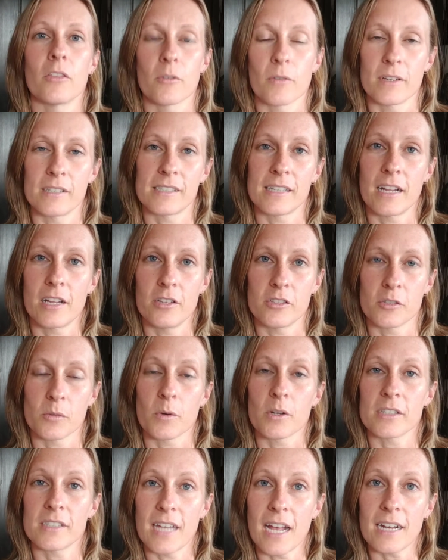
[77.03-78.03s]
the reason I use the
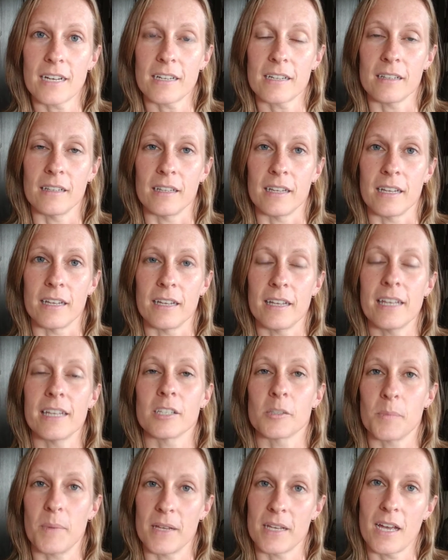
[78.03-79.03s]
word technically
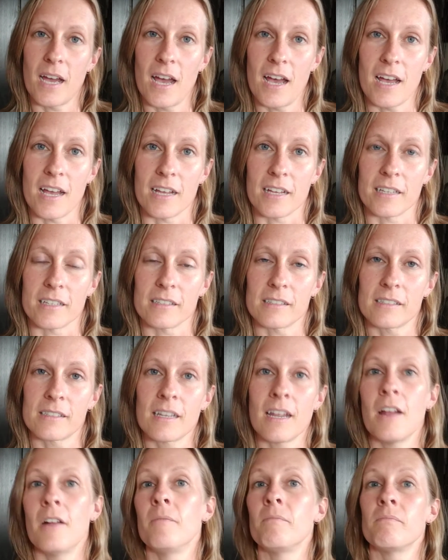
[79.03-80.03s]
is
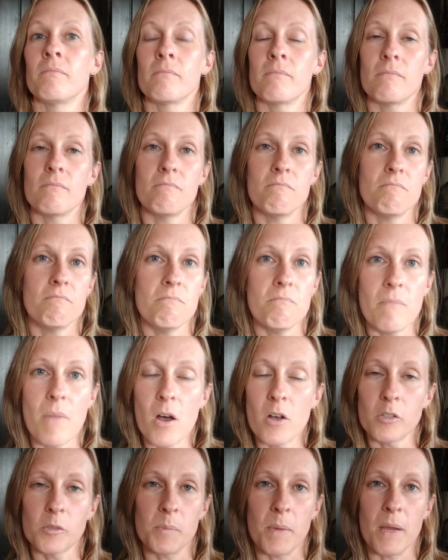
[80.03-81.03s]
because
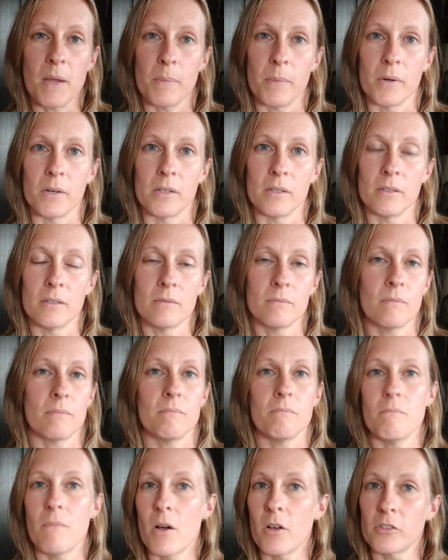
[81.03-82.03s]
most people,
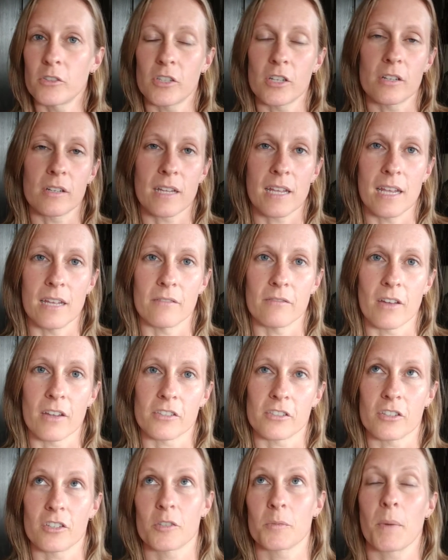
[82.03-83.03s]
most turnkey
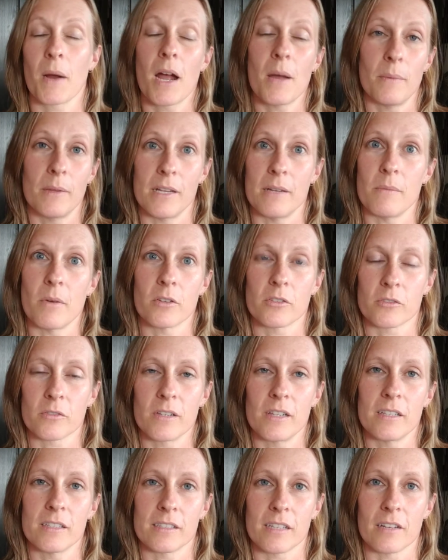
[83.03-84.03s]
investors, probably most
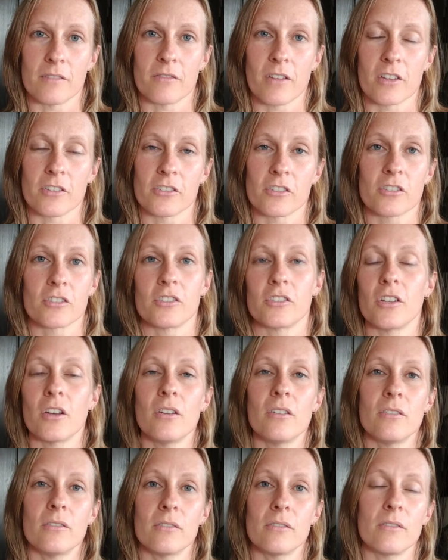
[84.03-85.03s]
real estate investors,
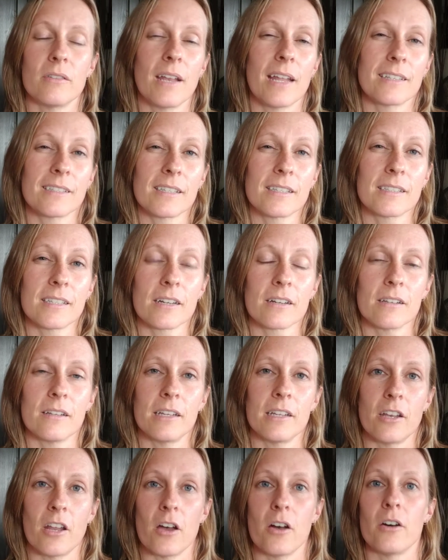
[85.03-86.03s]
don't
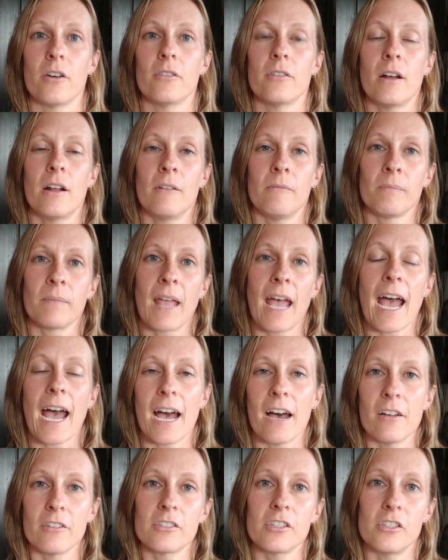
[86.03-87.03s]
necessarily know
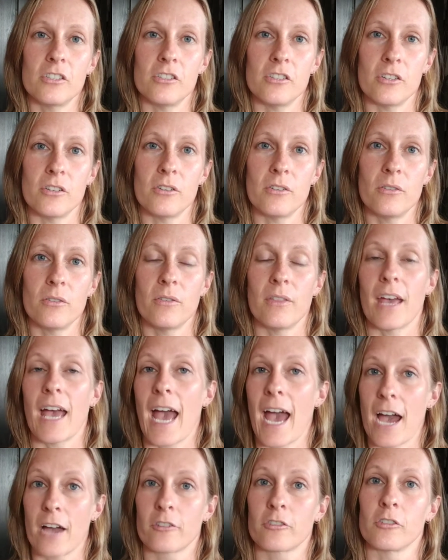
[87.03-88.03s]
how to do
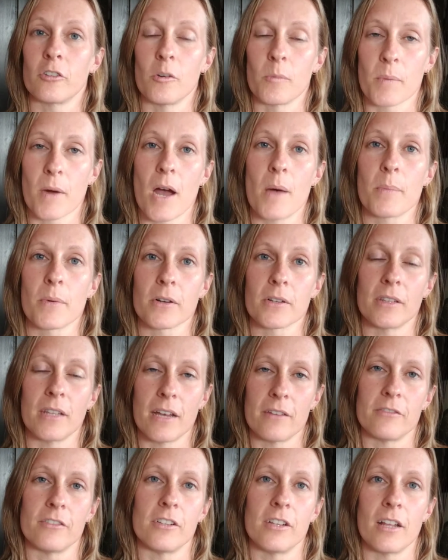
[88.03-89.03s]
the actual proper
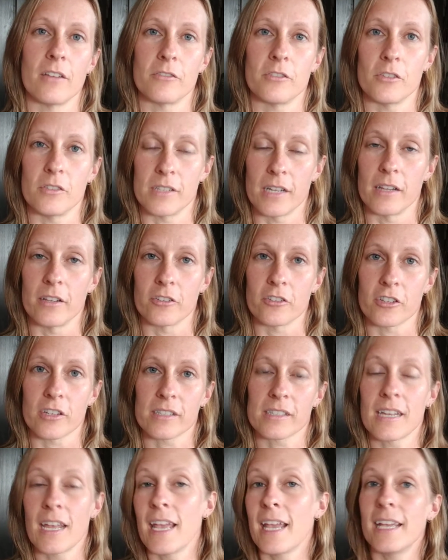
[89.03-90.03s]
level of due
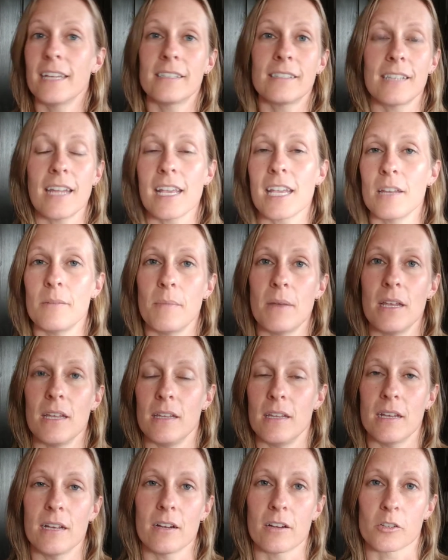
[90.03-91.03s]
diligence. It's taken me
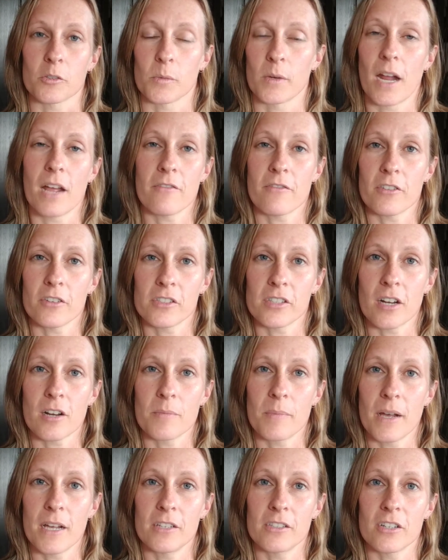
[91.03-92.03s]
years. When I first
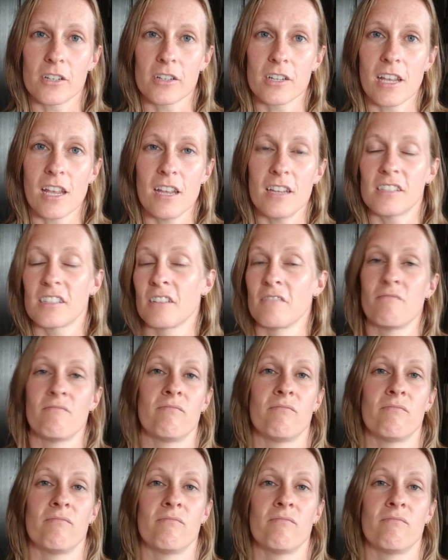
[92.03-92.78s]
started buying turnkeys,